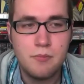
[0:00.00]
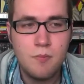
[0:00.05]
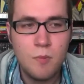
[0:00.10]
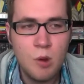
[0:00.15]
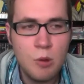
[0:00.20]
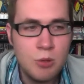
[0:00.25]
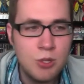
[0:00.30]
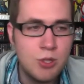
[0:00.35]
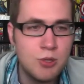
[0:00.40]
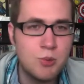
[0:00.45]

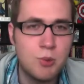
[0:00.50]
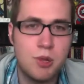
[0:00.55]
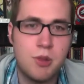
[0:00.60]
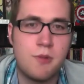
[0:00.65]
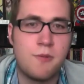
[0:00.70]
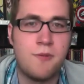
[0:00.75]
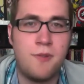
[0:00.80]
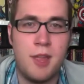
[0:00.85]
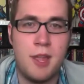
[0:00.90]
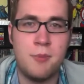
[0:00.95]
When she was with her
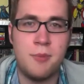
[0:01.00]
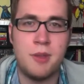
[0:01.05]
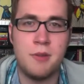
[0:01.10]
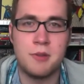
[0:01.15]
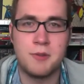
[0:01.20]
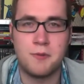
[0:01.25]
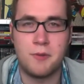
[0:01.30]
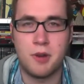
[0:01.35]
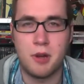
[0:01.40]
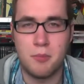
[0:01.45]
family, it was
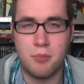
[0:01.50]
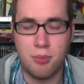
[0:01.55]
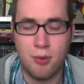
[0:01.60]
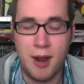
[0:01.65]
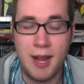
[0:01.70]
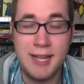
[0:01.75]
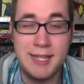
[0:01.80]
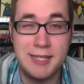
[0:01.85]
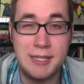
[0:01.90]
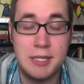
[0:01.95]
very
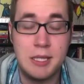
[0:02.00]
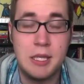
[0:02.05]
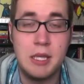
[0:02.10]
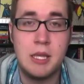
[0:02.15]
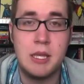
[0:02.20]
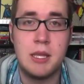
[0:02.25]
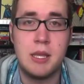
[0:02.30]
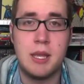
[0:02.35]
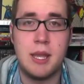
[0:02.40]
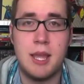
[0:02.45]
bright
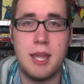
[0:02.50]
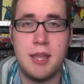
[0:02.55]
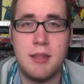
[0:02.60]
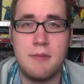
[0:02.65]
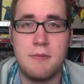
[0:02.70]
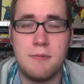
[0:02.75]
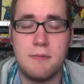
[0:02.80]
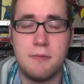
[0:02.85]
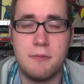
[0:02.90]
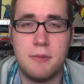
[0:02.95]

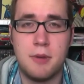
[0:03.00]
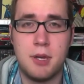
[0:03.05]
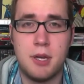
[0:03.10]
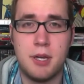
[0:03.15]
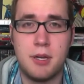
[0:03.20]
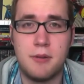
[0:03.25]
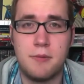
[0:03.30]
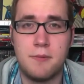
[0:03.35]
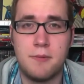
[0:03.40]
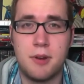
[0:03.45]
and
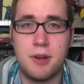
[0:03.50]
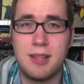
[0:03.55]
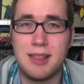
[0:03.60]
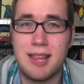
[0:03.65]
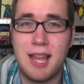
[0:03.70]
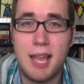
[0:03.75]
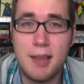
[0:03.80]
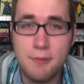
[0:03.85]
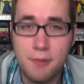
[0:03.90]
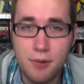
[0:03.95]
very
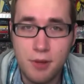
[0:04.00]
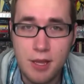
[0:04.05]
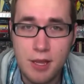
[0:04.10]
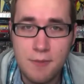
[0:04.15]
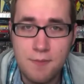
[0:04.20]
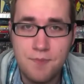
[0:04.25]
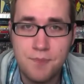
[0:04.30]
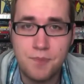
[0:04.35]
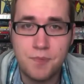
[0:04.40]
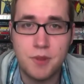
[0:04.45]

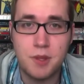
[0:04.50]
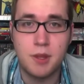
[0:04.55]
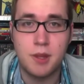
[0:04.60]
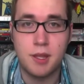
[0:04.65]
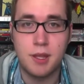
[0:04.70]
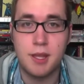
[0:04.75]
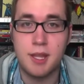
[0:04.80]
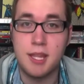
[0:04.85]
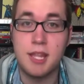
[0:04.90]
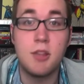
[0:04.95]
lively,
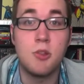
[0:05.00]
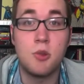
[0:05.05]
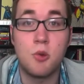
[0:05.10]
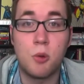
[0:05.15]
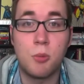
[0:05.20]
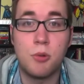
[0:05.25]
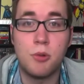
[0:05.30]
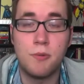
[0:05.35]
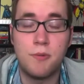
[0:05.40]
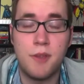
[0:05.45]
like any
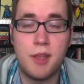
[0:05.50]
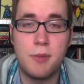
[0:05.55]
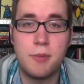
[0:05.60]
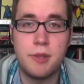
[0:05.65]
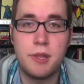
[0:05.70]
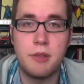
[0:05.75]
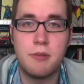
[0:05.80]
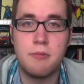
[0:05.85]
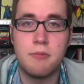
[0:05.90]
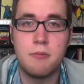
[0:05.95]
normal
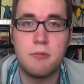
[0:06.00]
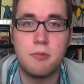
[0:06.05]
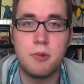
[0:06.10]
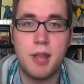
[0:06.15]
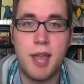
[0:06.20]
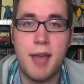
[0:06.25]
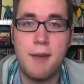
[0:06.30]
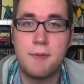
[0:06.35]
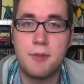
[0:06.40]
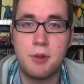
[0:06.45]
family would
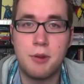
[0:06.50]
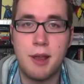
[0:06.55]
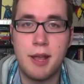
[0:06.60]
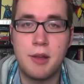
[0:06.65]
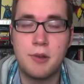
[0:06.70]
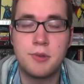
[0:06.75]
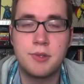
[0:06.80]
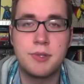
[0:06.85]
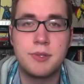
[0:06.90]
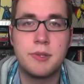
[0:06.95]
have in their
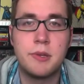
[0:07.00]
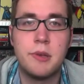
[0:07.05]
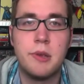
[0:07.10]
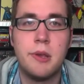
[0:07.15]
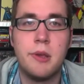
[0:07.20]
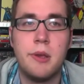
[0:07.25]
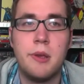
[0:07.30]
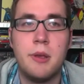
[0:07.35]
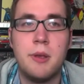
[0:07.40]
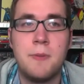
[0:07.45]
house.
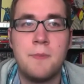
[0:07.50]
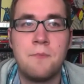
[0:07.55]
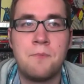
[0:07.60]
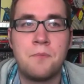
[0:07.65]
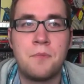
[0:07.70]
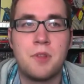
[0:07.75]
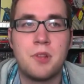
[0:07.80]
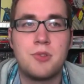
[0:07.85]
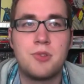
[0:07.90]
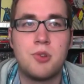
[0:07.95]

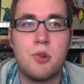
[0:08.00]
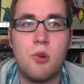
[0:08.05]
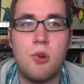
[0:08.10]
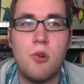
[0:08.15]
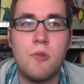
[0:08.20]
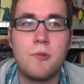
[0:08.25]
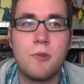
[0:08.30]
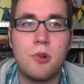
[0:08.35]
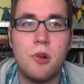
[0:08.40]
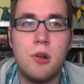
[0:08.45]
So
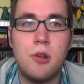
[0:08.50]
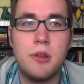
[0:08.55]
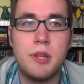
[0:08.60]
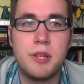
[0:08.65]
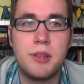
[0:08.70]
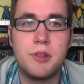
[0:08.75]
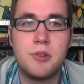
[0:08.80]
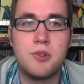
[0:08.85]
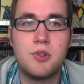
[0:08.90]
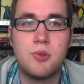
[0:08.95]
overall, like,
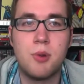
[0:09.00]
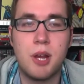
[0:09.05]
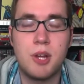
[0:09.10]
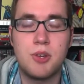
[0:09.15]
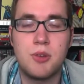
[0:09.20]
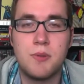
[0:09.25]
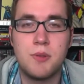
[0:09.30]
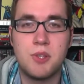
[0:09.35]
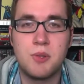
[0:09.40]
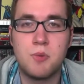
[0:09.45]
the
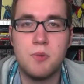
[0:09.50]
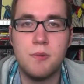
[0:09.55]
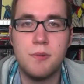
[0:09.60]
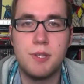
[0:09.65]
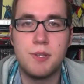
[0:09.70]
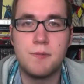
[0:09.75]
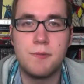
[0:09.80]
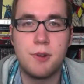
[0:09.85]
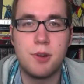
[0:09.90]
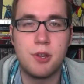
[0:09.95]
direction of this movie
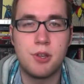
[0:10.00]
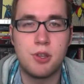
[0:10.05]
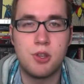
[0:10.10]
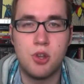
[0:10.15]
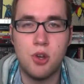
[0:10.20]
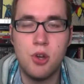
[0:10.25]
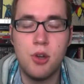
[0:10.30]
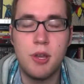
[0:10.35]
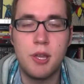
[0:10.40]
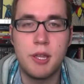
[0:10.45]
is very
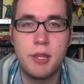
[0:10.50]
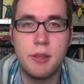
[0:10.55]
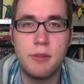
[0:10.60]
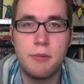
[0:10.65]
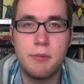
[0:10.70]
good.